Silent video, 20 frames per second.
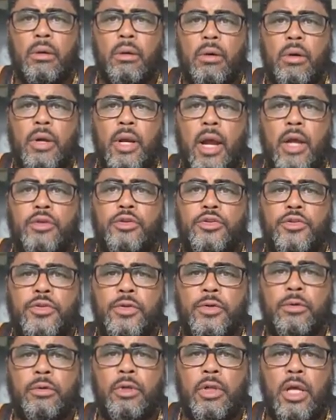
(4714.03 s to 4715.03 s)
on our
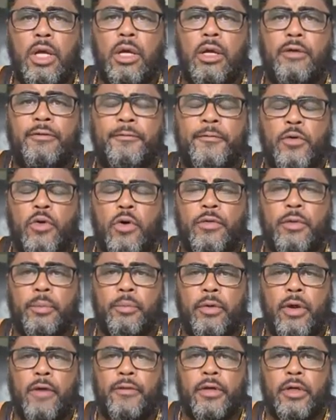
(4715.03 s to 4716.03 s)
true love for the
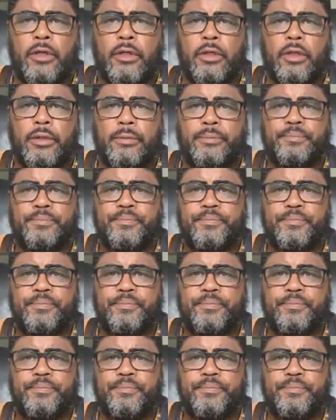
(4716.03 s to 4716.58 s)
brotherhood.